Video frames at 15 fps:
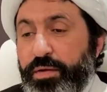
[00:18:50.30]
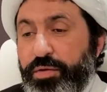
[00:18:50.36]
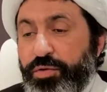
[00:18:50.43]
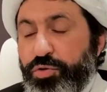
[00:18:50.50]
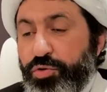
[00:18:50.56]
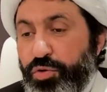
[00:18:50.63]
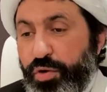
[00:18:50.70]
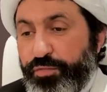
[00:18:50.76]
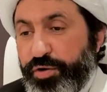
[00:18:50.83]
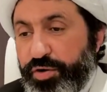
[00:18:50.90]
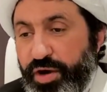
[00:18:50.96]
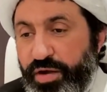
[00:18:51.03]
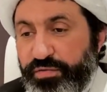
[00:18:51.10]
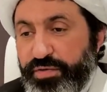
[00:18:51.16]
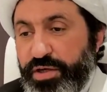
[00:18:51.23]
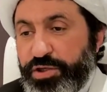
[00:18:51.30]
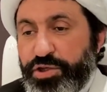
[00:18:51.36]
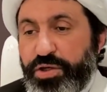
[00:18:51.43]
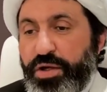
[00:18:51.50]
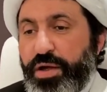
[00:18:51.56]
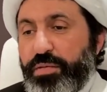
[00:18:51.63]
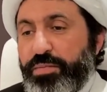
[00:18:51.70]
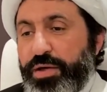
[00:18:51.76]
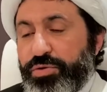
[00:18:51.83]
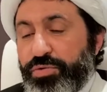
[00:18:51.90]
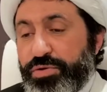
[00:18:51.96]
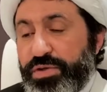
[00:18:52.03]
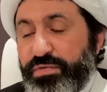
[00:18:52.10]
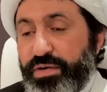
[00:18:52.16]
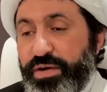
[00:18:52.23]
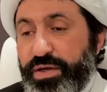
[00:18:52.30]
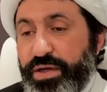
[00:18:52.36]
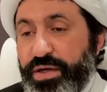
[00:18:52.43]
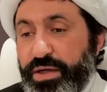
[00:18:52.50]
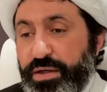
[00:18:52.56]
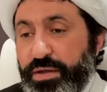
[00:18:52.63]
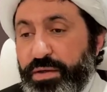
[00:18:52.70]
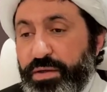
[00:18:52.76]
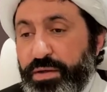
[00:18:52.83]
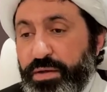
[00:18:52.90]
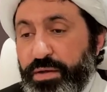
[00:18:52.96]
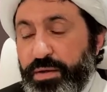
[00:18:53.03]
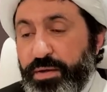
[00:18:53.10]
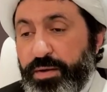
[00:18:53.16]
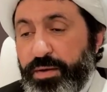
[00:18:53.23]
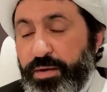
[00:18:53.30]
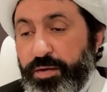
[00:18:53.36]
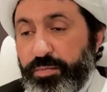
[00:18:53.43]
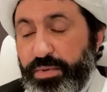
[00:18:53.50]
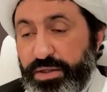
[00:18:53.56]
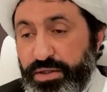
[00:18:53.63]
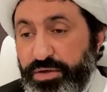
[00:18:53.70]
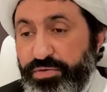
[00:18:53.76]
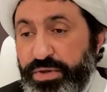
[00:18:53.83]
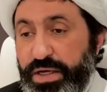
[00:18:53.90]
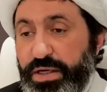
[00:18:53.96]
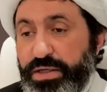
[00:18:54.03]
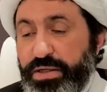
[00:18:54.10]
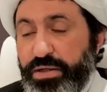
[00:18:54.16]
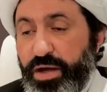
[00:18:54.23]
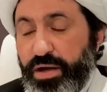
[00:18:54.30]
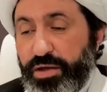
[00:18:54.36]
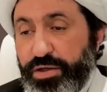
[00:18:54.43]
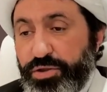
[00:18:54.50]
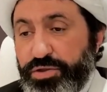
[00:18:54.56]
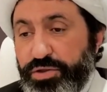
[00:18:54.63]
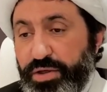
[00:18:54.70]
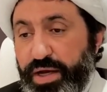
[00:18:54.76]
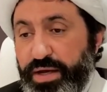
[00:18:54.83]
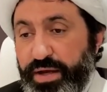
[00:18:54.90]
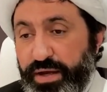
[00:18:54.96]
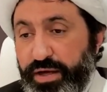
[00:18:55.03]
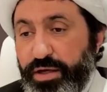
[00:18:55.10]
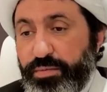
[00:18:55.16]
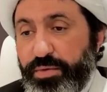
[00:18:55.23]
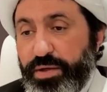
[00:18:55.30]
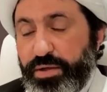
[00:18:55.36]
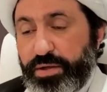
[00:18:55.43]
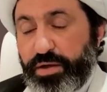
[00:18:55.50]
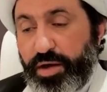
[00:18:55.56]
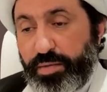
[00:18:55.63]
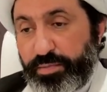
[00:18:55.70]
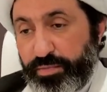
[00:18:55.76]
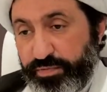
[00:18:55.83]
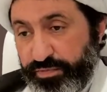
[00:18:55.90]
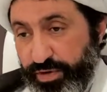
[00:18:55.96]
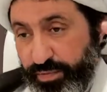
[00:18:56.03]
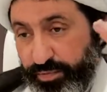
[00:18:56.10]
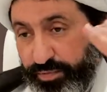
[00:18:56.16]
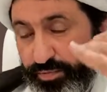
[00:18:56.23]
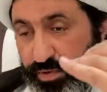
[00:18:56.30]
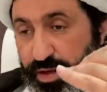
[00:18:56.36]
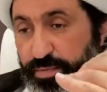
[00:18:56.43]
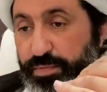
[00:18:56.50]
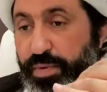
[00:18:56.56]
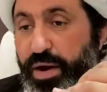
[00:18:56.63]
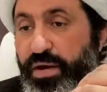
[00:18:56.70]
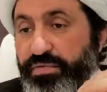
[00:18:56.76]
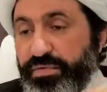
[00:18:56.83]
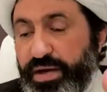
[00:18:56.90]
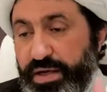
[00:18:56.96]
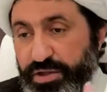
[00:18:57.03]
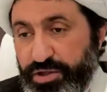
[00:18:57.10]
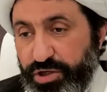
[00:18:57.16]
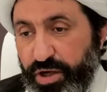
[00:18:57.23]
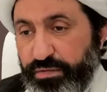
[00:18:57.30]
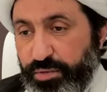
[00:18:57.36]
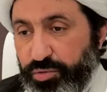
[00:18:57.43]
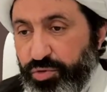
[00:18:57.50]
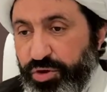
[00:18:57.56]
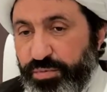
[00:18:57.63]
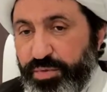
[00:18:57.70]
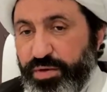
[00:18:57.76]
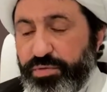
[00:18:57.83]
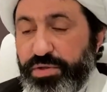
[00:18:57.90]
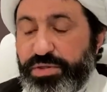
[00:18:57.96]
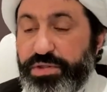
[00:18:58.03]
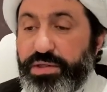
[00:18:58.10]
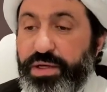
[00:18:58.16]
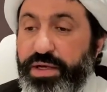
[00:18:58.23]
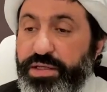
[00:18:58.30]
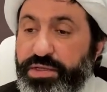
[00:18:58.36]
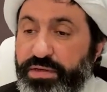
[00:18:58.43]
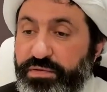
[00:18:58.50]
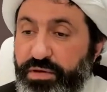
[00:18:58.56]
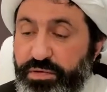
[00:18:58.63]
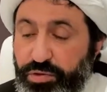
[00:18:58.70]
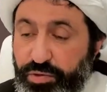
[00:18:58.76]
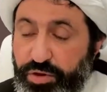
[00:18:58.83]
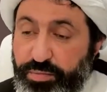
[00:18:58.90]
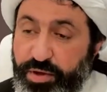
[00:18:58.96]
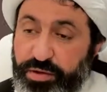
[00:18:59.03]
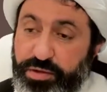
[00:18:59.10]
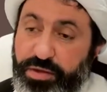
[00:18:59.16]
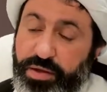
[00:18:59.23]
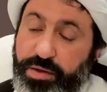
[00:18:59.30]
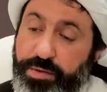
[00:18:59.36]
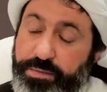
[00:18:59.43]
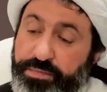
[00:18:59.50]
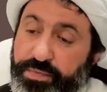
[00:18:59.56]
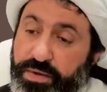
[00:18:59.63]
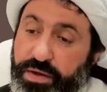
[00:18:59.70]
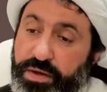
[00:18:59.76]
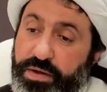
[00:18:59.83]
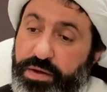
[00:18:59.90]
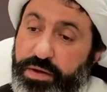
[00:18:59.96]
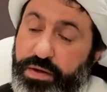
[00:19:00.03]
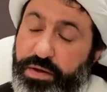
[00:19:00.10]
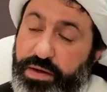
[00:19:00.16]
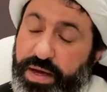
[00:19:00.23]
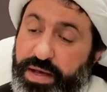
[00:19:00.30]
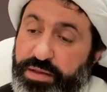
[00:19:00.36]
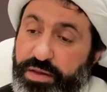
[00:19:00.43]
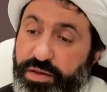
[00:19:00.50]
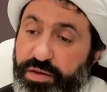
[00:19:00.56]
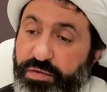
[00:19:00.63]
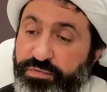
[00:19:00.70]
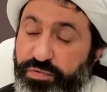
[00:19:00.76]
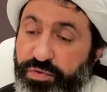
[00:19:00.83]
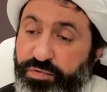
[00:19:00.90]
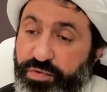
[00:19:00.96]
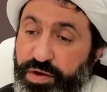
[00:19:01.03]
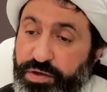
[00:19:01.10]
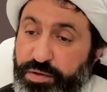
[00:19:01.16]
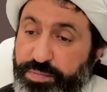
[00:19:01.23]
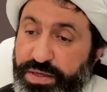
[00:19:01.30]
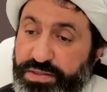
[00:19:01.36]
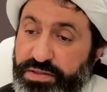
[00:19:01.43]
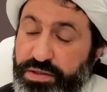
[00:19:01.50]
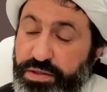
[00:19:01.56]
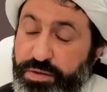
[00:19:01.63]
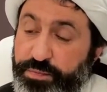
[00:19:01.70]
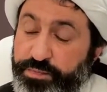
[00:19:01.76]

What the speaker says: You go for conventional methods of learning. But the real knowledge and hikmah come from above. And inshallah, we'll talk about this later when we talk about hadith of Unwan al-Basri.